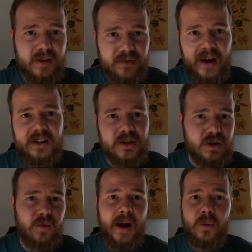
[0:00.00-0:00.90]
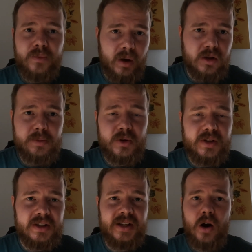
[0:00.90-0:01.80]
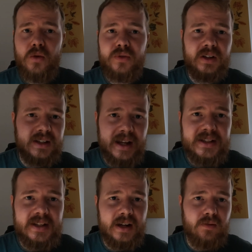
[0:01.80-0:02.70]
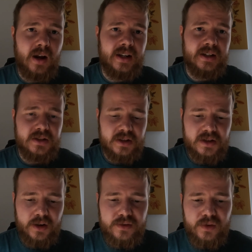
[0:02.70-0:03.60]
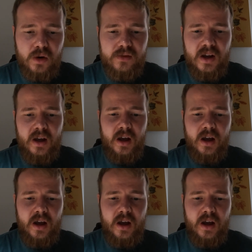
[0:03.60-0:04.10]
the factors around the hospital itself and the day-to-day runnings and so forth,